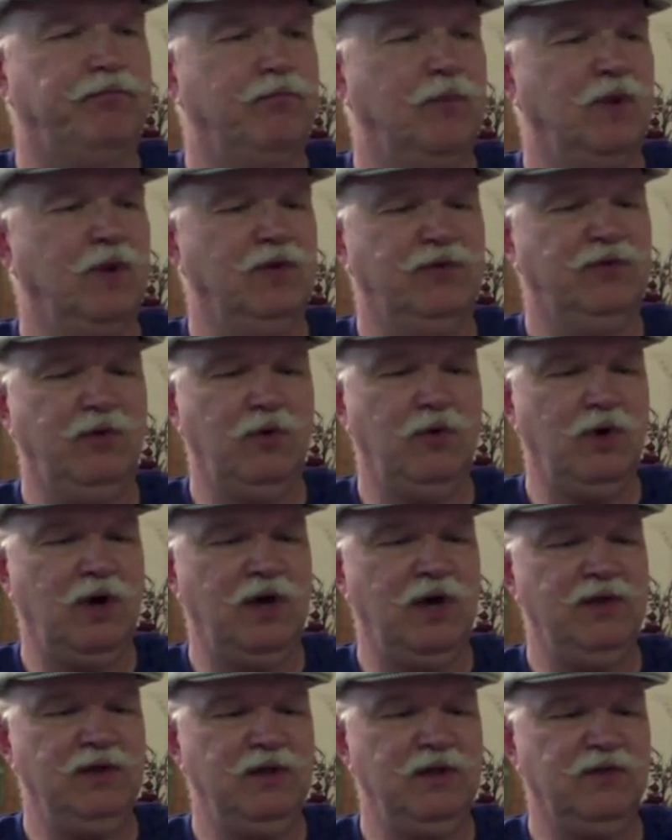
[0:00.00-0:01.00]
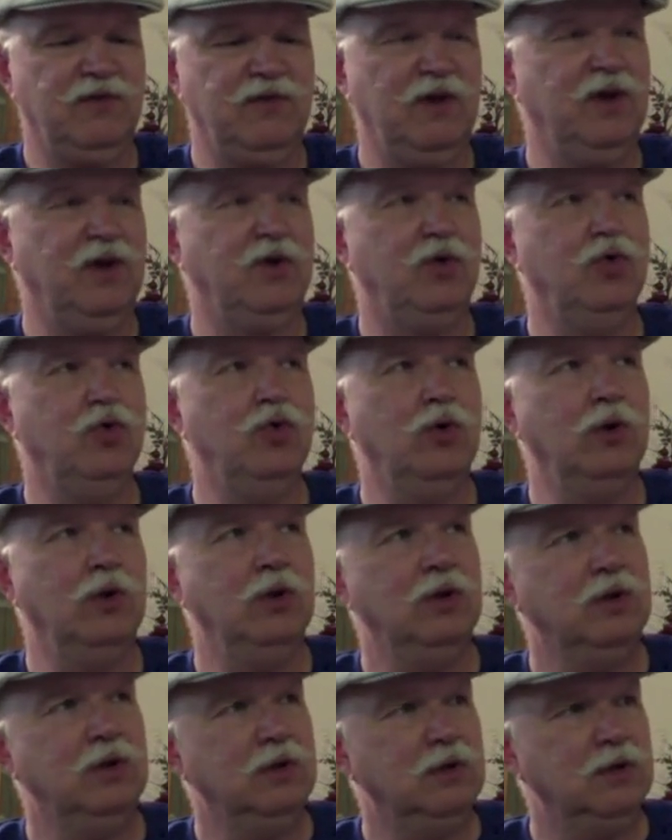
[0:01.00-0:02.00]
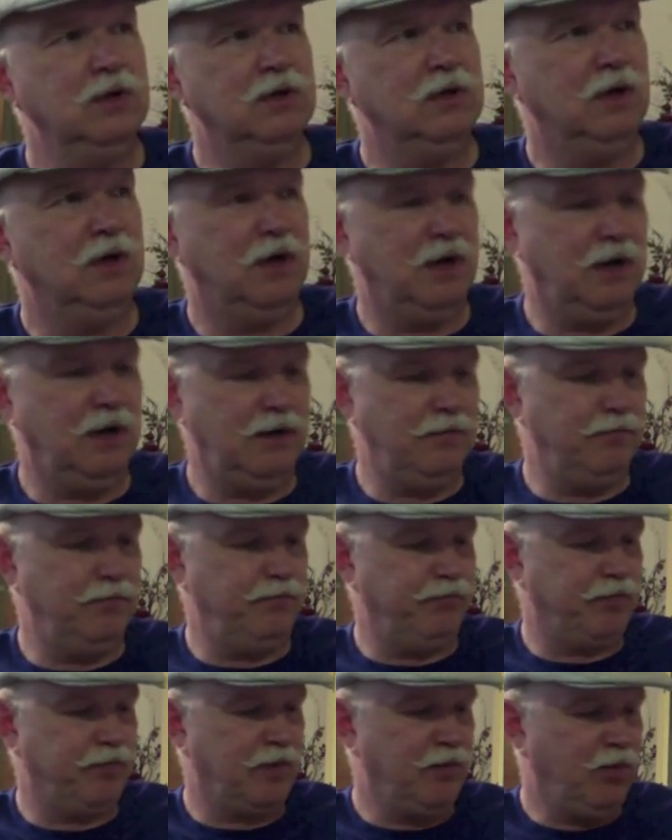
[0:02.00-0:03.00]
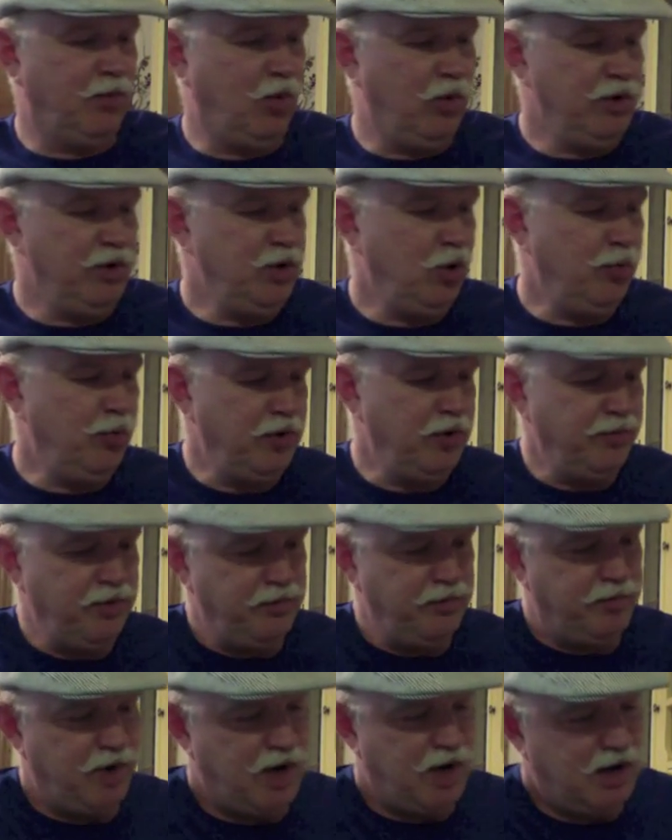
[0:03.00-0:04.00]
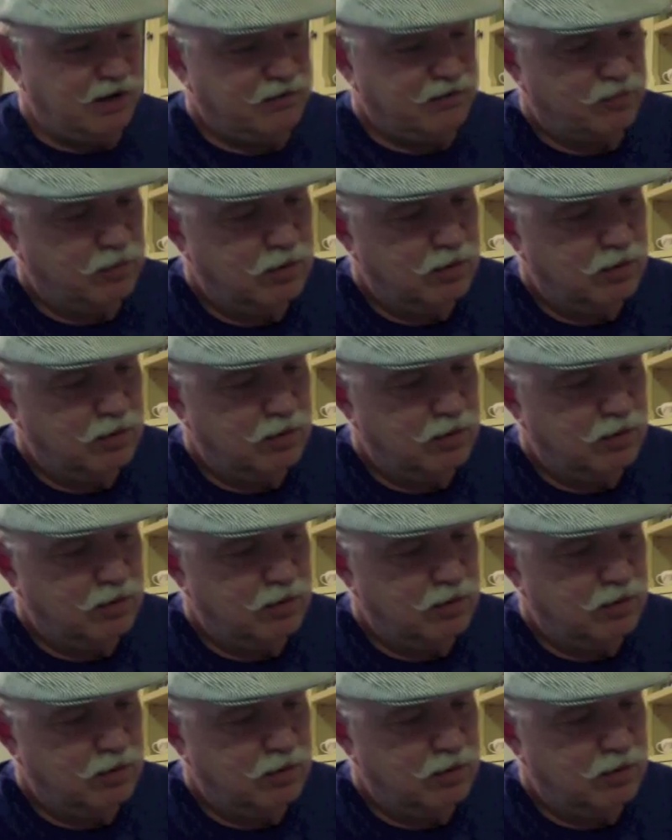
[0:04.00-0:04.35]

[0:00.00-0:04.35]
So I think that's kind of cool. But when you open up the box,